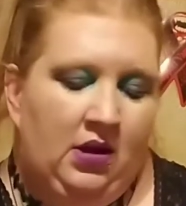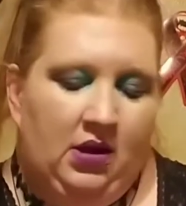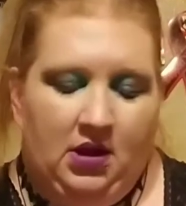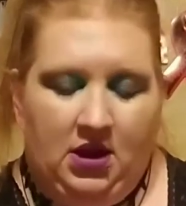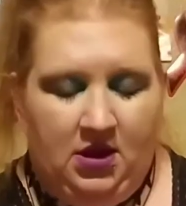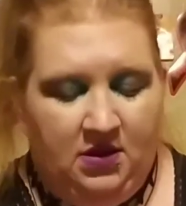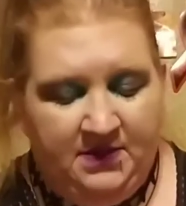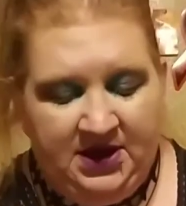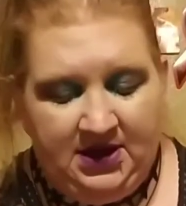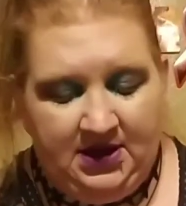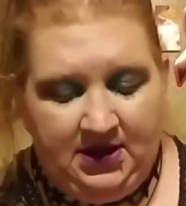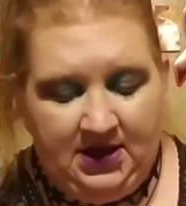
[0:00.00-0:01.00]
oh my
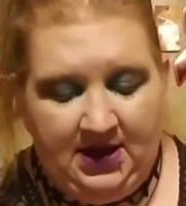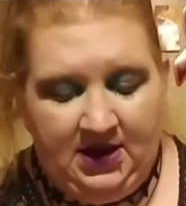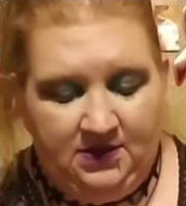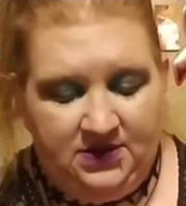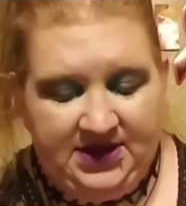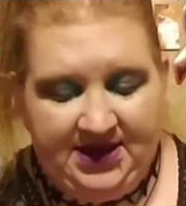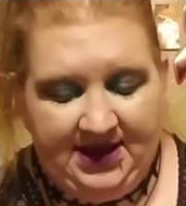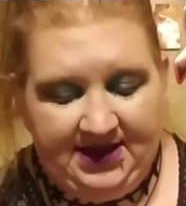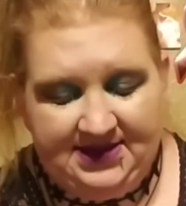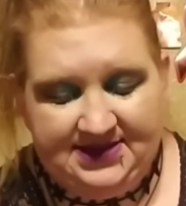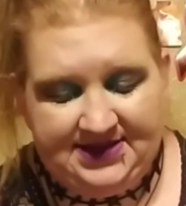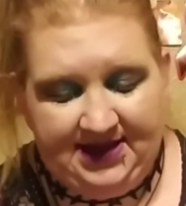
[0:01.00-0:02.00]
god, I don't think I
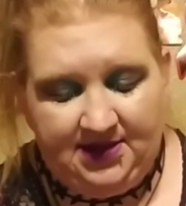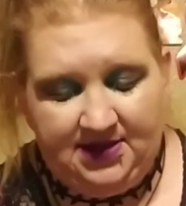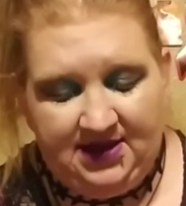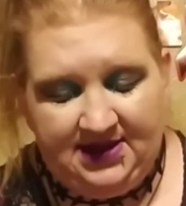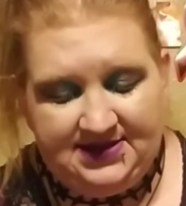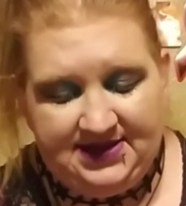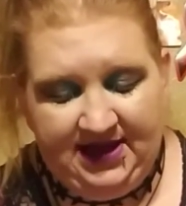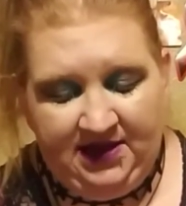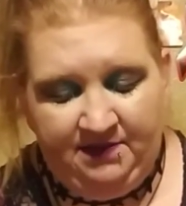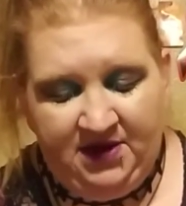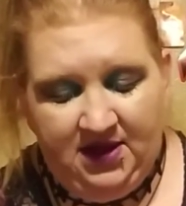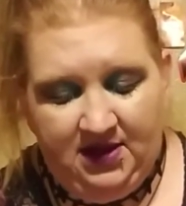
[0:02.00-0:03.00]
can say her last
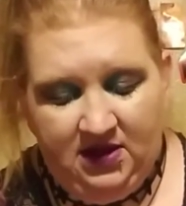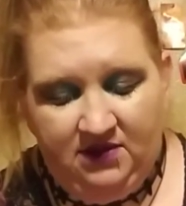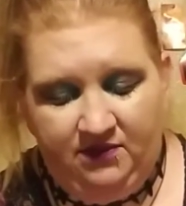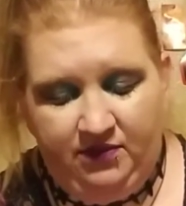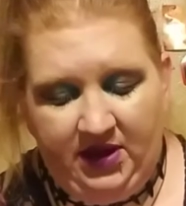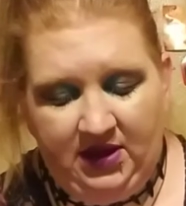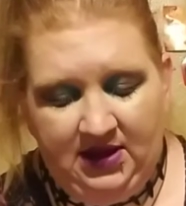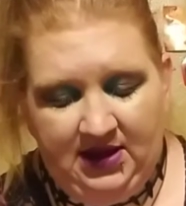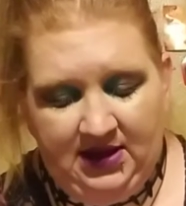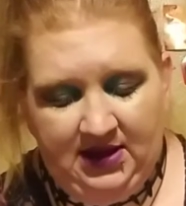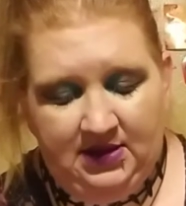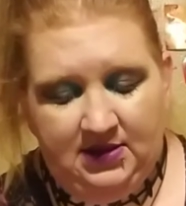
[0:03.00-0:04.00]
name,
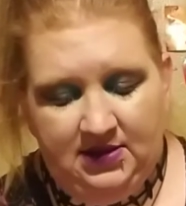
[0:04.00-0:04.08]
Bella